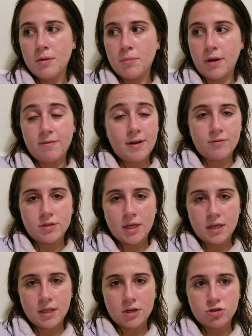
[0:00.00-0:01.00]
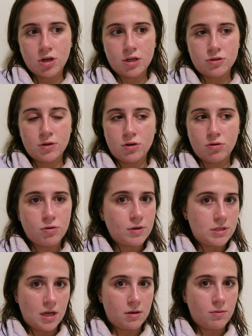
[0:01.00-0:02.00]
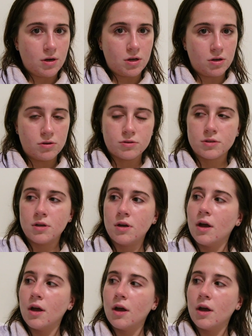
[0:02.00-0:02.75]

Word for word: but I've never taken that train, so I don't know exactly where it goes.